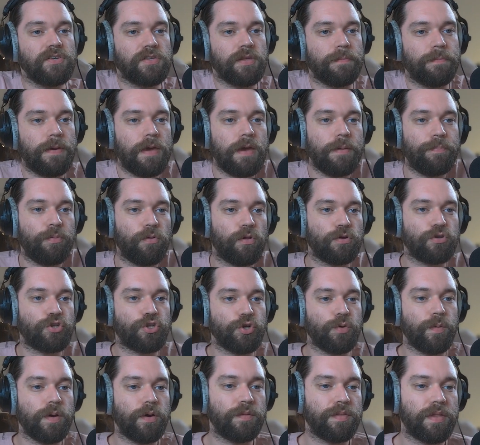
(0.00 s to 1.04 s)
that people are
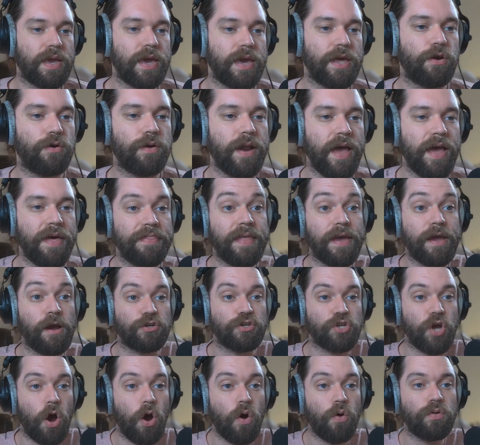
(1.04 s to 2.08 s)
doing on the internet, they
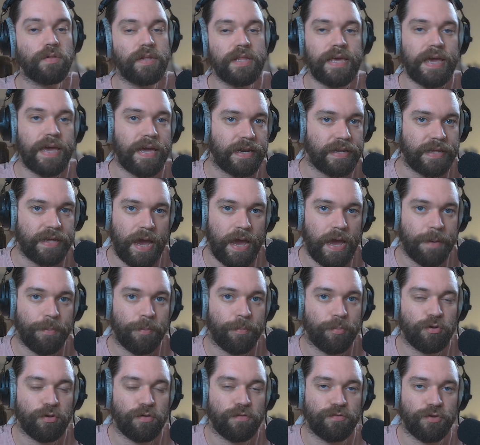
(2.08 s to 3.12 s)
are totally
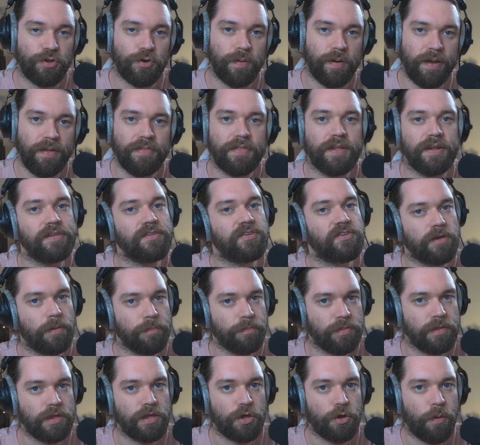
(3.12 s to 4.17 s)
incapable of doing, that it's
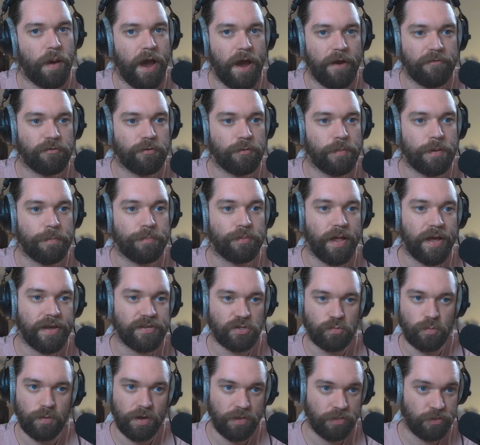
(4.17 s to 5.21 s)
something you have to be
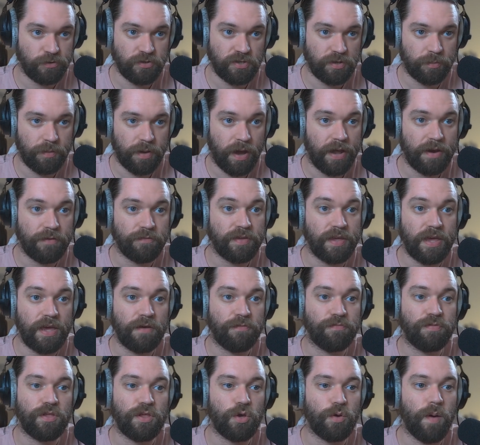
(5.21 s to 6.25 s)
blessed with or some kind of
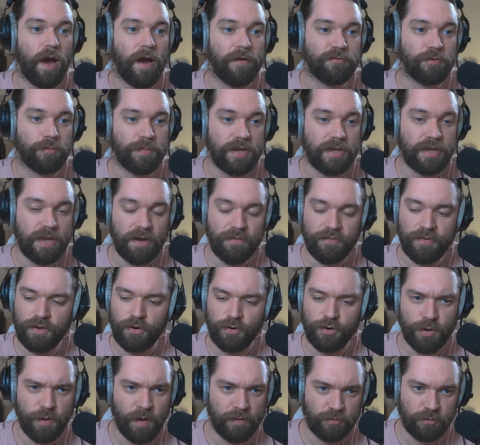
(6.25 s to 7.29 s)
gift that you have to be
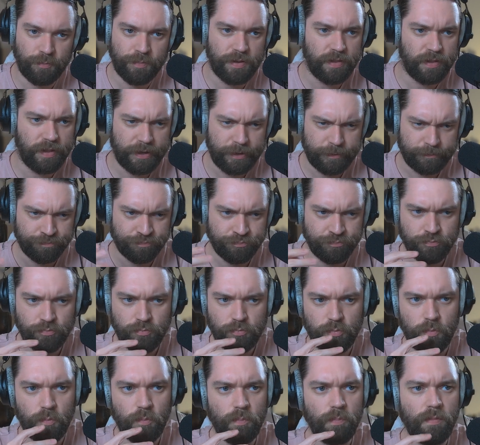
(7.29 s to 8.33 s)
given, or you have to be like
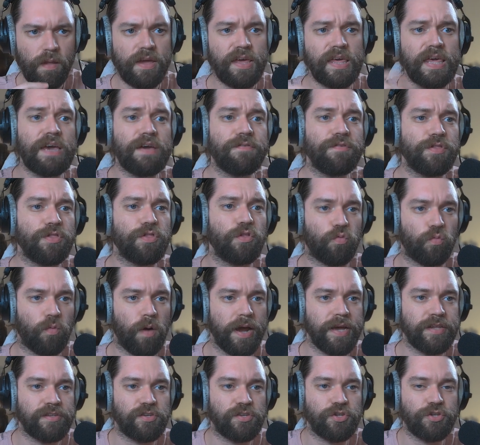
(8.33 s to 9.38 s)
given the
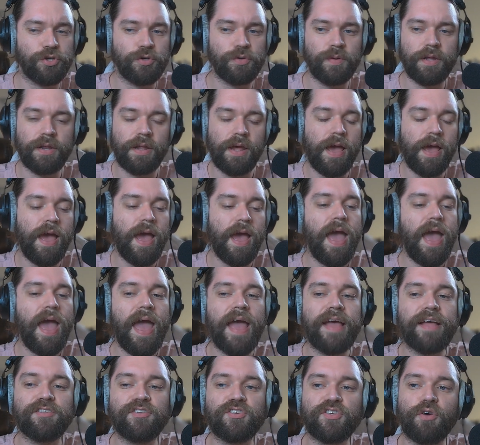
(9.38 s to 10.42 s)
right to do it.
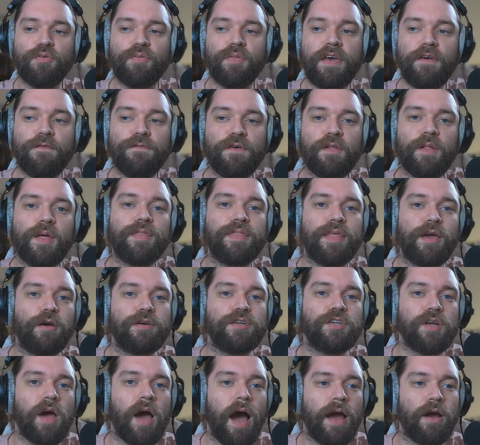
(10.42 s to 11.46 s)
And so they feel like their
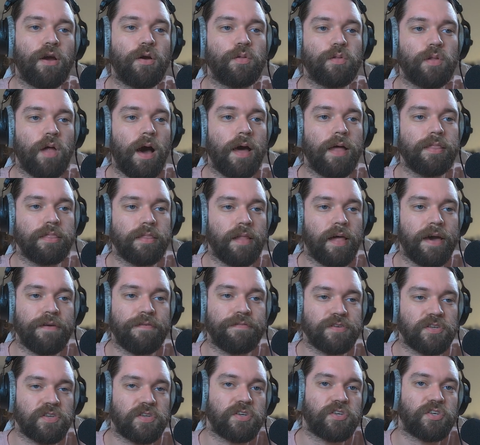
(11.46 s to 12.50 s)
entire lot in
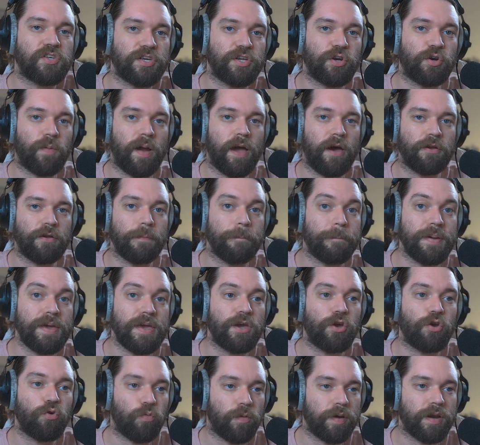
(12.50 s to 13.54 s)
life is to sit around and
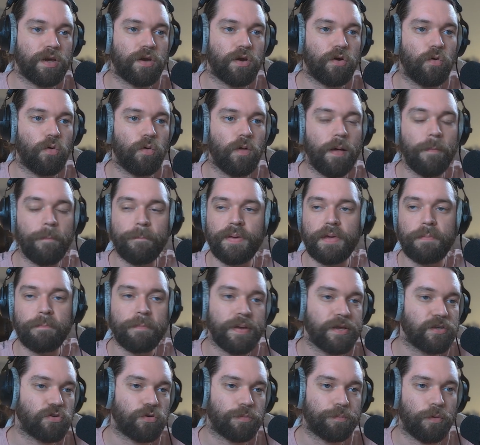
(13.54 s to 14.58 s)
be critical and be
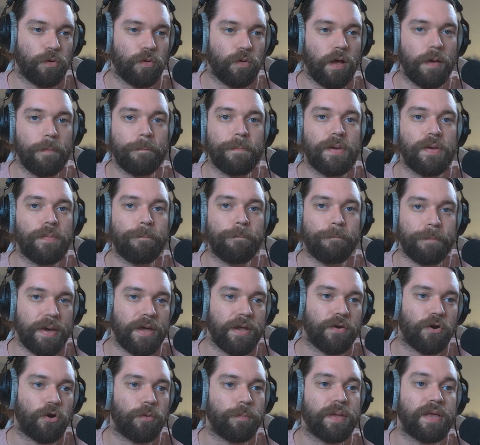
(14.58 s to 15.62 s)
miserable and be
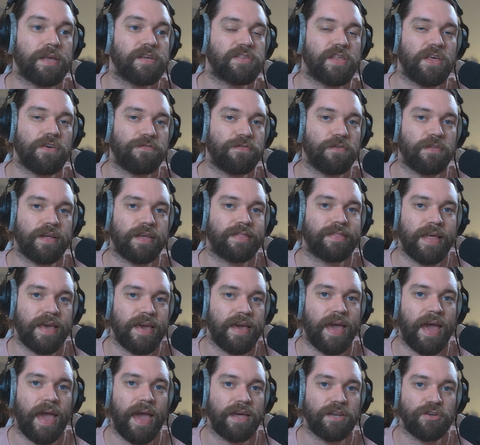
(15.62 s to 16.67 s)
bitter because they feel like
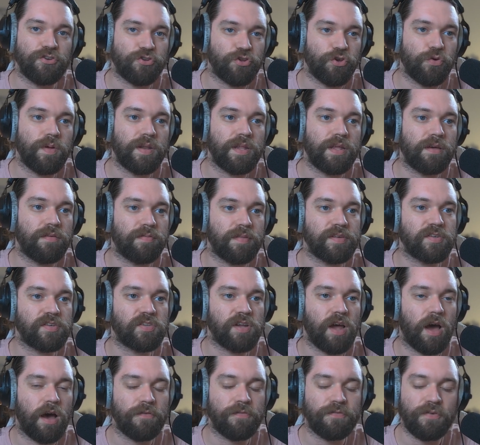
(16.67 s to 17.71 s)
they can't do any of this
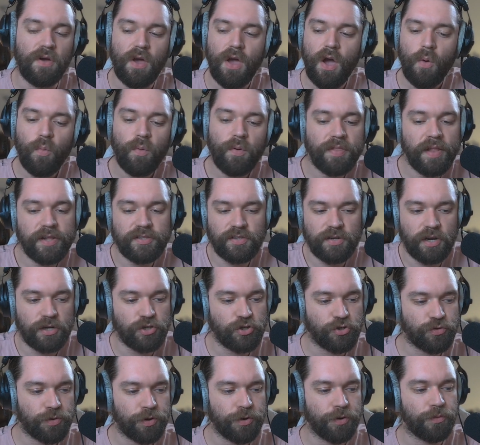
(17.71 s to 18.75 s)
stuff, when that's
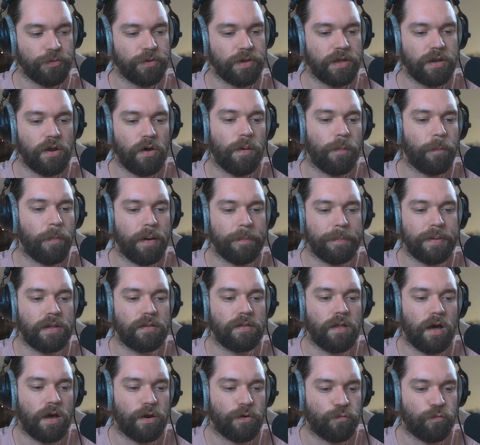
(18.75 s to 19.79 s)
not true. You know, it might be a
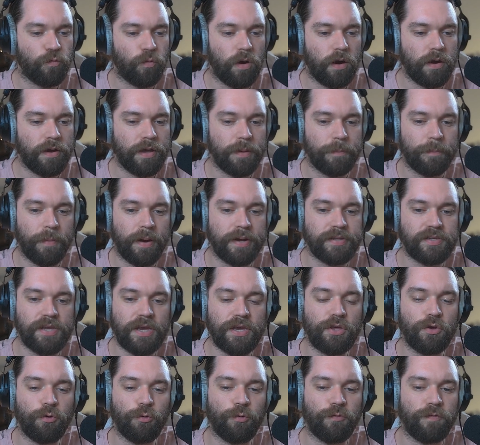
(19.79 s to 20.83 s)
lot of work. It might
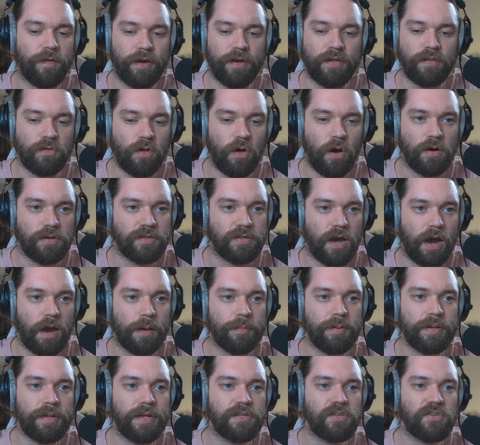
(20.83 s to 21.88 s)
take you a very long
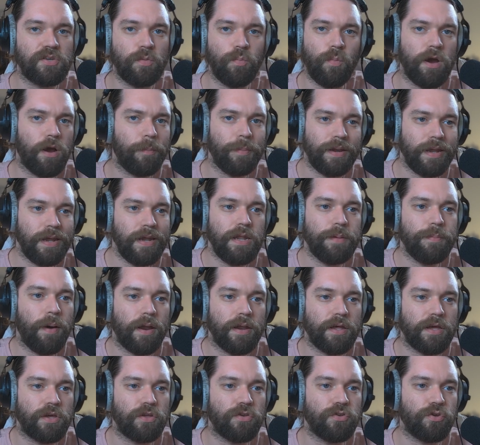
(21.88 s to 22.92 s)
time to get somewhere, but
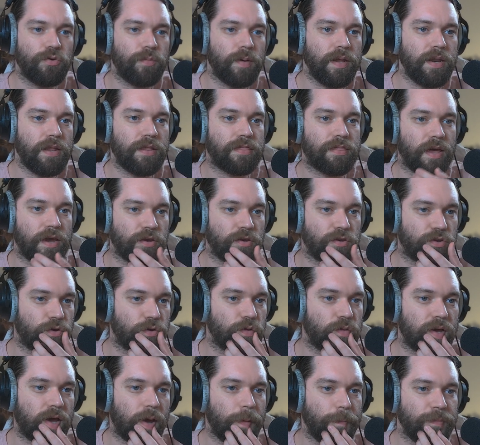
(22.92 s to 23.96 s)
anybody can do anything,
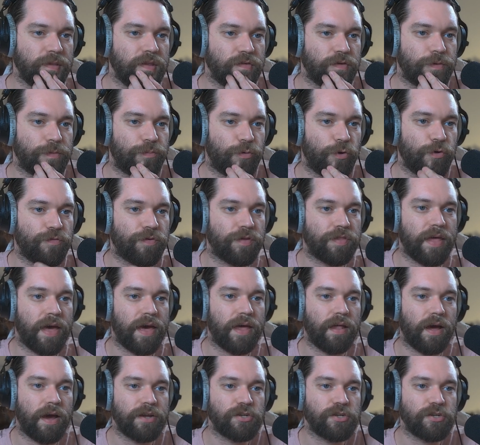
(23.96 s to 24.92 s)
dude. Like I'm living proof of that.